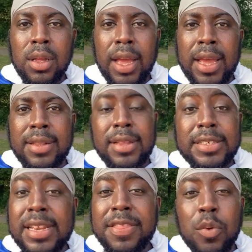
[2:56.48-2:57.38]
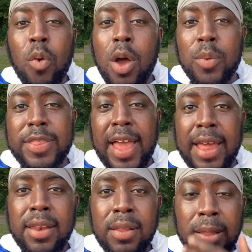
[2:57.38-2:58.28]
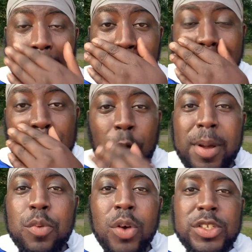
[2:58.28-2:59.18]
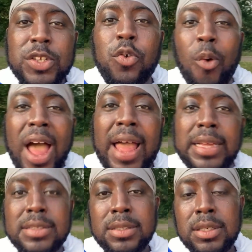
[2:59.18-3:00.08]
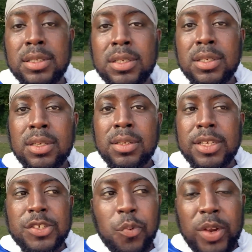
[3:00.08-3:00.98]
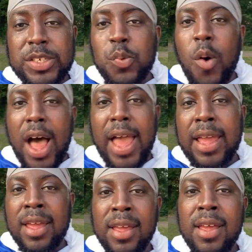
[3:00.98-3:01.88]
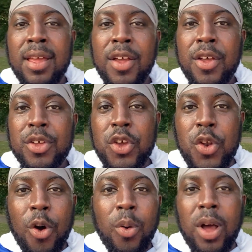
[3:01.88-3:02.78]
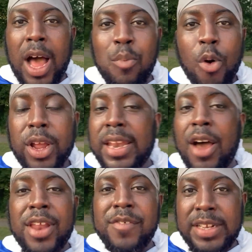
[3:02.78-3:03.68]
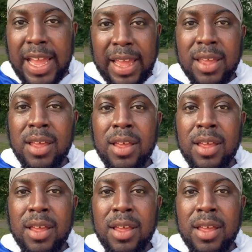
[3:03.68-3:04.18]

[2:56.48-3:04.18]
And there's nothing wrong with that. However, nobody wants to grind. There's a reason why, I'm working out every day.